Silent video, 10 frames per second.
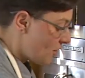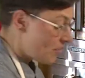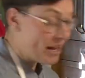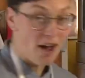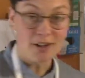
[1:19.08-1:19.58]

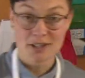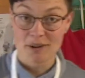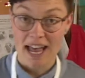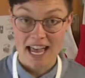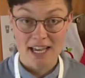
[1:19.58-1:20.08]
We also
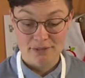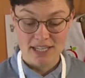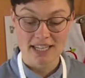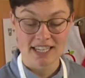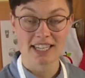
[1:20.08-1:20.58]
have
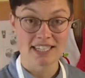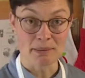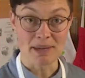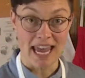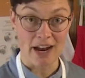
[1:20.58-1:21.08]

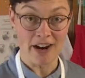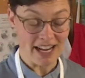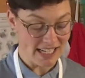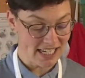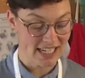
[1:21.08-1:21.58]
some
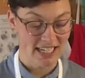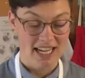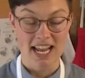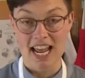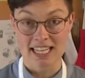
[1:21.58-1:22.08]
carrot
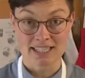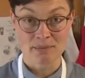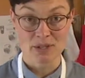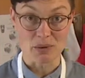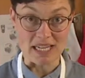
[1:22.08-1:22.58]
and
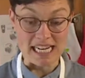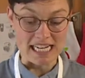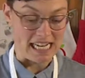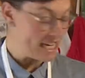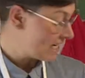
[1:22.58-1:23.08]
some zucchini.